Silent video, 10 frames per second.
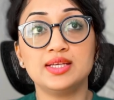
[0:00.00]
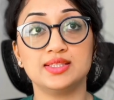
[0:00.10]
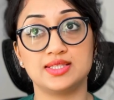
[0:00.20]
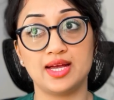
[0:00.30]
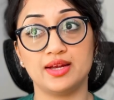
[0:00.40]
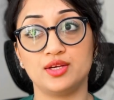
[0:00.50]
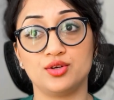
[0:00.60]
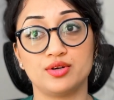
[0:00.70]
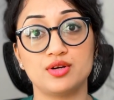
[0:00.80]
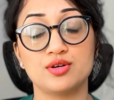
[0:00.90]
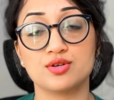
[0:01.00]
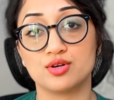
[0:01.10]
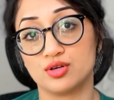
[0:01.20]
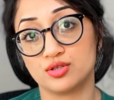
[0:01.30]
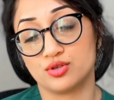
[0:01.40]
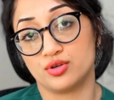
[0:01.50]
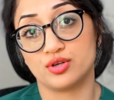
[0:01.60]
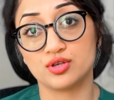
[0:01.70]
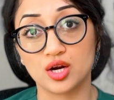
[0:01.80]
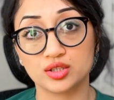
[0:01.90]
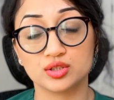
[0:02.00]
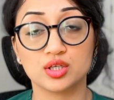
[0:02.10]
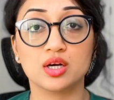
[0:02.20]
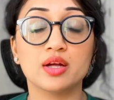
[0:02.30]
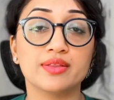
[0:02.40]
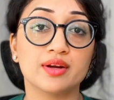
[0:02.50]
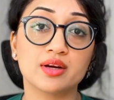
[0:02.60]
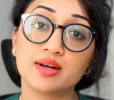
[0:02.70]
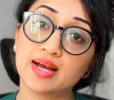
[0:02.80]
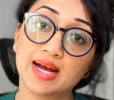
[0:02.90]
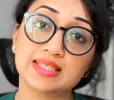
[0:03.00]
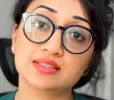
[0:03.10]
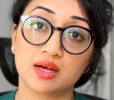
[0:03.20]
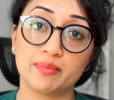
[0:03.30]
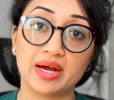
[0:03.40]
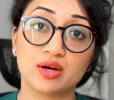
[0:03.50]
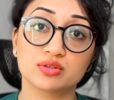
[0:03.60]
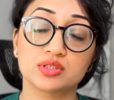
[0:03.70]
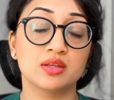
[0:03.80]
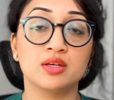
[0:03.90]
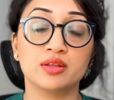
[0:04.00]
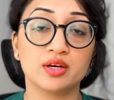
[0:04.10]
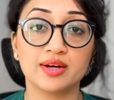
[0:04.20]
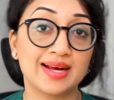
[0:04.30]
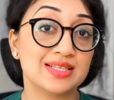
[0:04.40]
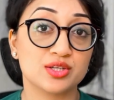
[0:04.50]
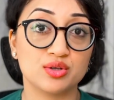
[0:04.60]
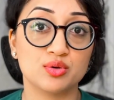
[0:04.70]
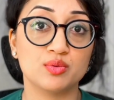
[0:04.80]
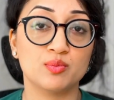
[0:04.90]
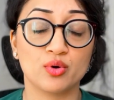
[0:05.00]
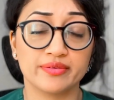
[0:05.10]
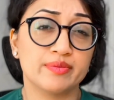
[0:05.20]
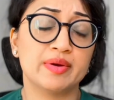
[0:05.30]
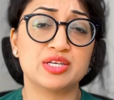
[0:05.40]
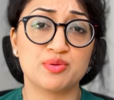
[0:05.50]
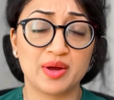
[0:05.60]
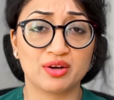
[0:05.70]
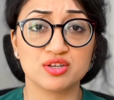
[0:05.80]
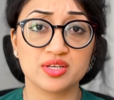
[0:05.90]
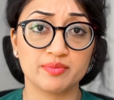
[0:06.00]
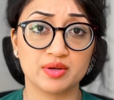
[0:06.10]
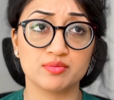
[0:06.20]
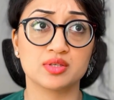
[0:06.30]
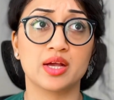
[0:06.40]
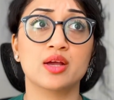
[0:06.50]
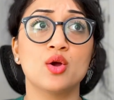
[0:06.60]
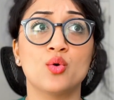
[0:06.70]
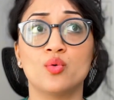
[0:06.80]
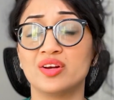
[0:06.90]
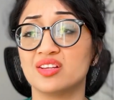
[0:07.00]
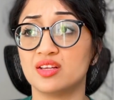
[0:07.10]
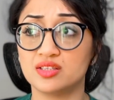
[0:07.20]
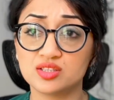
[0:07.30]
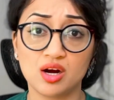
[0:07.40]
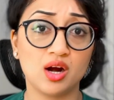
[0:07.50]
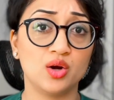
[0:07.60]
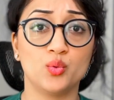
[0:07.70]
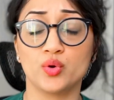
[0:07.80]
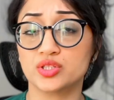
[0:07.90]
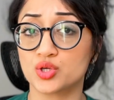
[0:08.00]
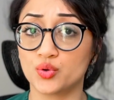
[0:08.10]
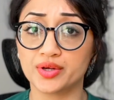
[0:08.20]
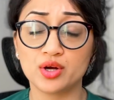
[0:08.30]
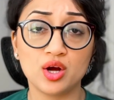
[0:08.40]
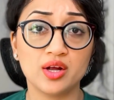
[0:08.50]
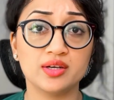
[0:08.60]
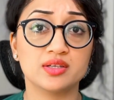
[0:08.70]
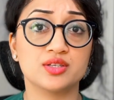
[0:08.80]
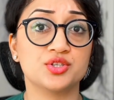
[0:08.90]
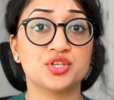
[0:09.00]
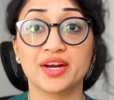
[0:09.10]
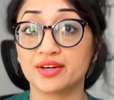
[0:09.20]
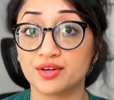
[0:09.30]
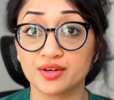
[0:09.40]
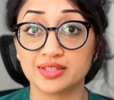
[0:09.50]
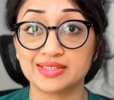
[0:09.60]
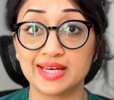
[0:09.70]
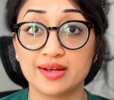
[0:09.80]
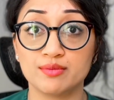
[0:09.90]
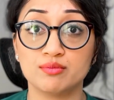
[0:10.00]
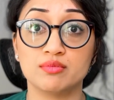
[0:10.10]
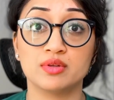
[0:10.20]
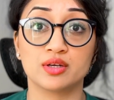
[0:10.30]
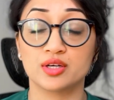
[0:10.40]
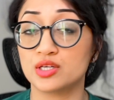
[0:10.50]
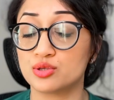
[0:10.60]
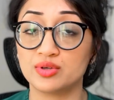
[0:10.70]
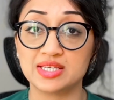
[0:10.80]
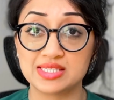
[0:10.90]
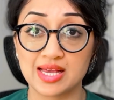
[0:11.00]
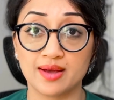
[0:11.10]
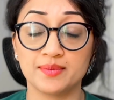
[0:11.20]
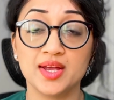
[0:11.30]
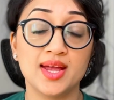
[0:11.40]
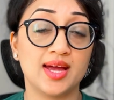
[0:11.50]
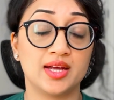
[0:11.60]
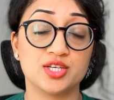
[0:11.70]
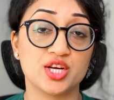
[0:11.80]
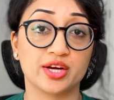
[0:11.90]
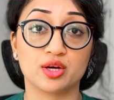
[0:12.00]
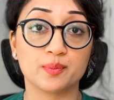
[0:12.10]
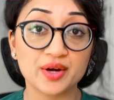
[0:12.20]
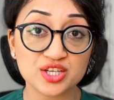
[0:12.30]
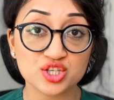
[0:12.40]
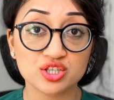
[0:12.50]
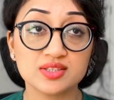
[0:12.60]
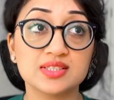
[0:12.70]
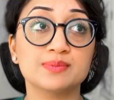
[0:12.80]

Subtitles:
is that your nurse or your doctor, they're going to ask you more information about your symptoms, like when did they start, what's going on, check your exam. They're going to do an exam and check your pressures.